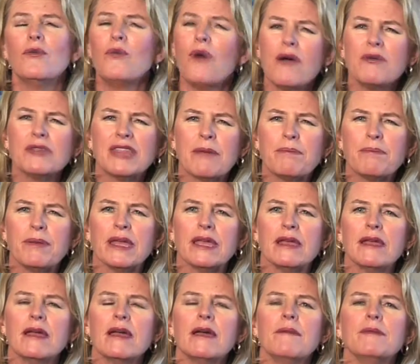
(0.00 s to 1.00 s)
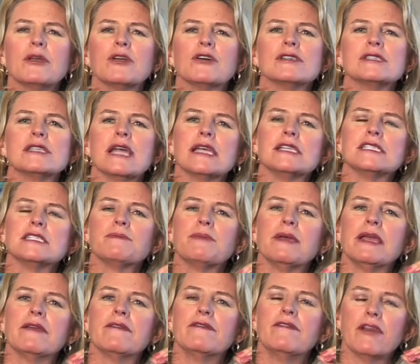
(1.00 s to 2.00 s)
Why would that be? Because they
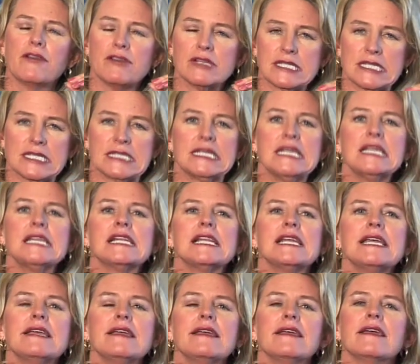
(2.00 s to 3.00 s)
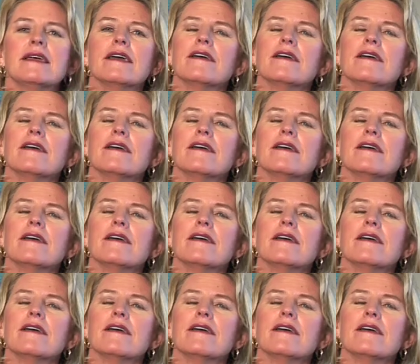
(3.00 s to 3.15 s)
speak very succinctly,